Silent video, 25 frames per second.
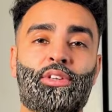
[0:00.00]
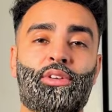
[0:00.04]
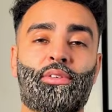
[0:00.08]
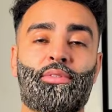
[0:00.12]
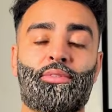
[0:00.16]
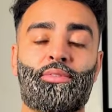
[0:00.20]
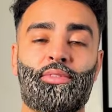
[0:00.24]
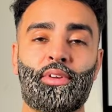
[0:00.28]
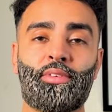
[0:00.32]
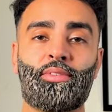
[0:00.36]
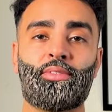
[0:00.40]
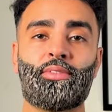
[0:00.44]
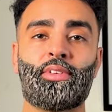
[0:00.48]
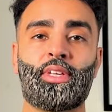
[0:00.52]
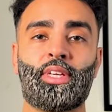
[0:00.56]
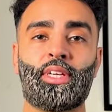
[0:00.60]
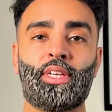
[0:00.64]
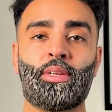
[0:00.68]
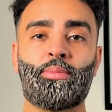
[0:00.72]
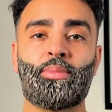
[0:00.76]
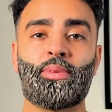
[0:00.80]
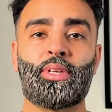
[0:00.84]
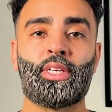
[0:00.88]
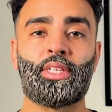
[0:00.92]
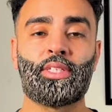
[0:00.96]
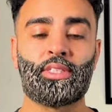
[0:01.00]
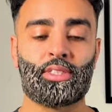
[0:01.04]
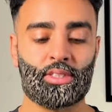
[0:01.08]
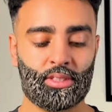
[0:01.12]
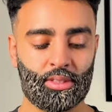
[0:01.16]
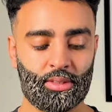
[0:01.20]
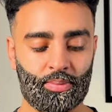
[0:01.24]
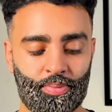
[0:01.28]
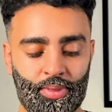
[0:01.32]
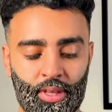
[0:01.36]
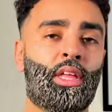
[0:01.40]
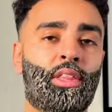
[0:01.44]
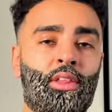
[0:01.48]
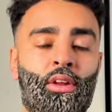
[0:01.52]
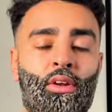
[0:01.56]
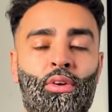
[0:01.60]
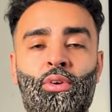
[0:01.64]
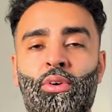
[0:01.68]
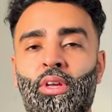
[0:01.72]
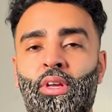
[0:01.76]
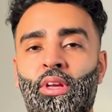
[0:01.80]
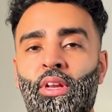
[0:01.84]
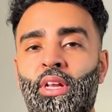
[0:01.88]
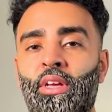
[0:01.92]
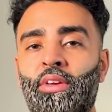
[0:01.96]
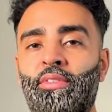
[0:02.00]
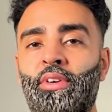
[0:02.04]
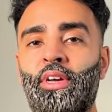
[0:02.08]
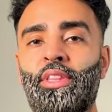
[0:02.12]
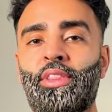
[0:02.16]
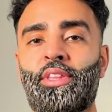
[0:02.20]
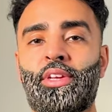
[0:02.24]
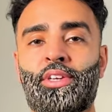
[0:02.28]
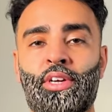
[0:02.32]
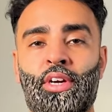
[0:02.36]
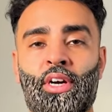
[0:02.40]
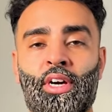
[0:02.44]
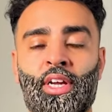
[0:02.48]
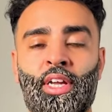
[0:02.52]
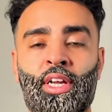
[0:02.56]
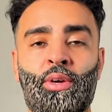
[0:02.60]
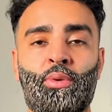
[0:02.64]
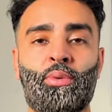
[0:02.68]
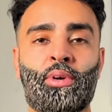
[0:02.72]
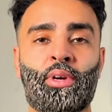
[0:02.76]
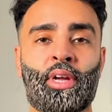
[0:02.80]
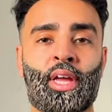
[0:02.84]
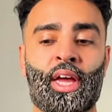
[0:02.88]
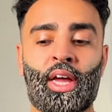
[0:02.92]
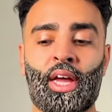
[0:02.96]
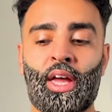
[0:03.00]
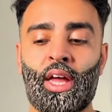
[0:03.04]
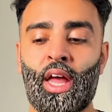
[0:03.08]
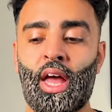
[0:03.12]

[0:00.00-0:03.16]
to 15 minutes. The longer you leave it, the darker it will get.